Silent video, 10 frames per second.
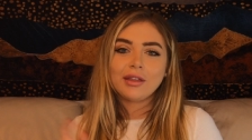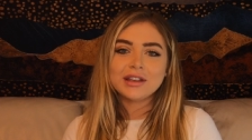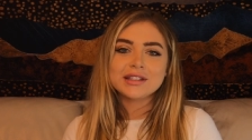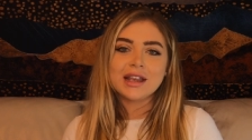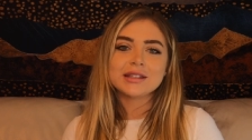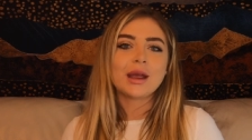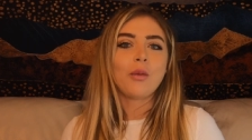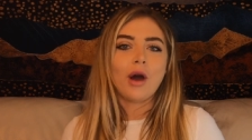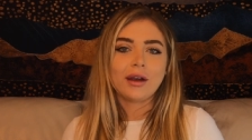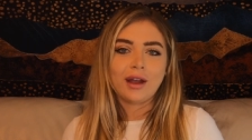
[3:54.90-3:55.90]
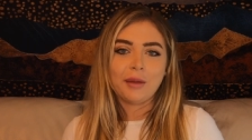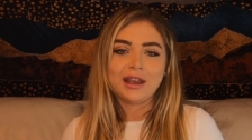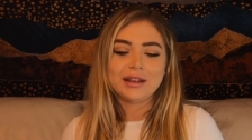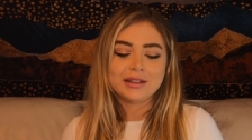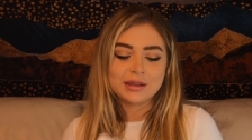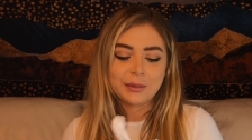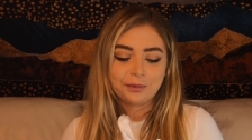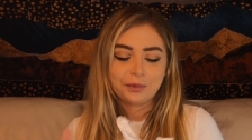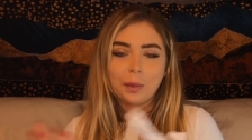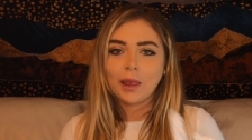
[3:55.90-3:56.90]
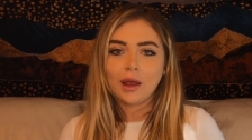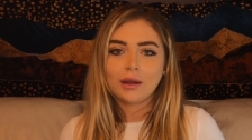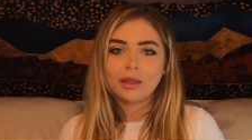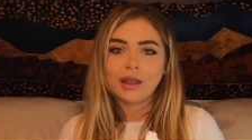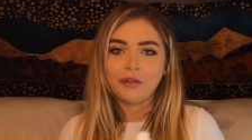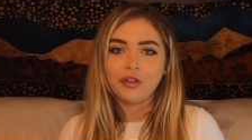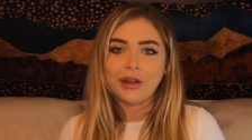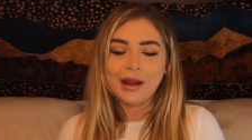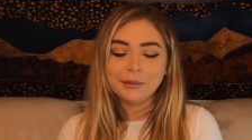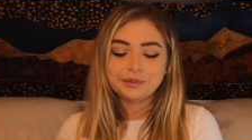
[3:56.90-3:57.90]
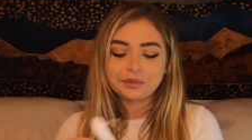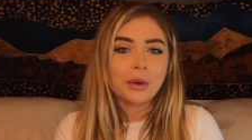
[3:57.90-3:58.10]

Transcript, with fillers: These taste like Wana gummies, thankfully.